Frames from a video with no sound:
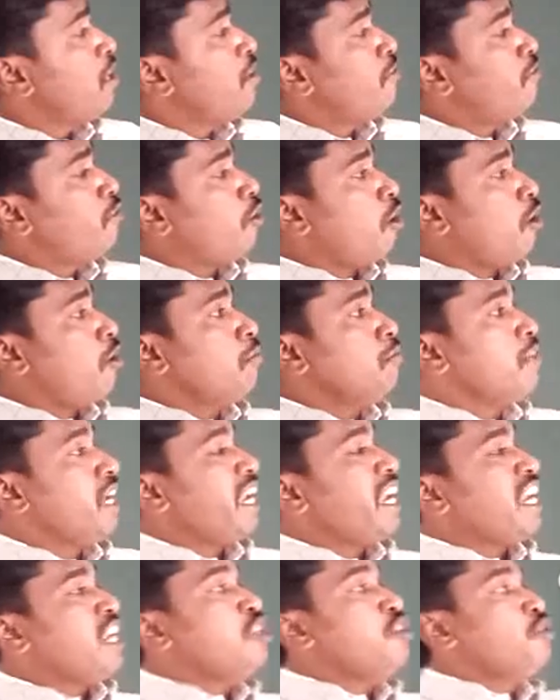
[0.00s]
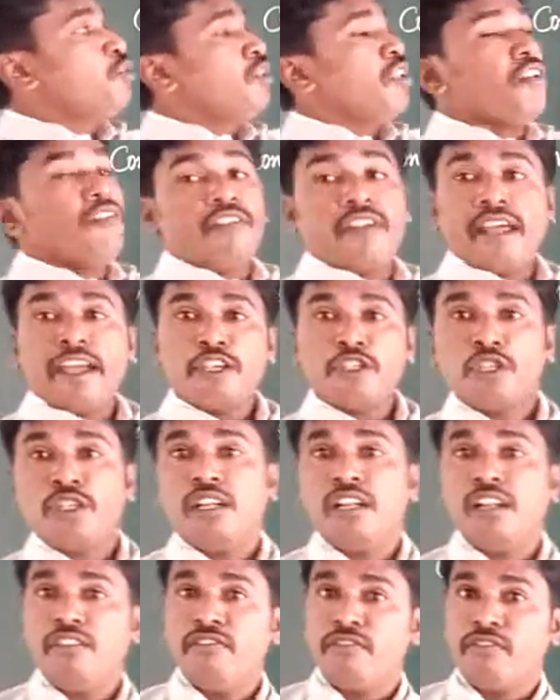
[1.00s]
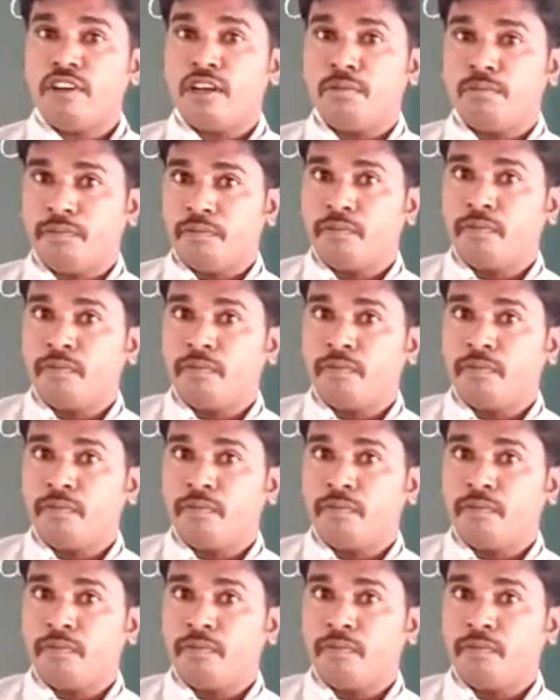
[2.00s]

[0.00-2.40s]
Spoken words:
form into the fractional form.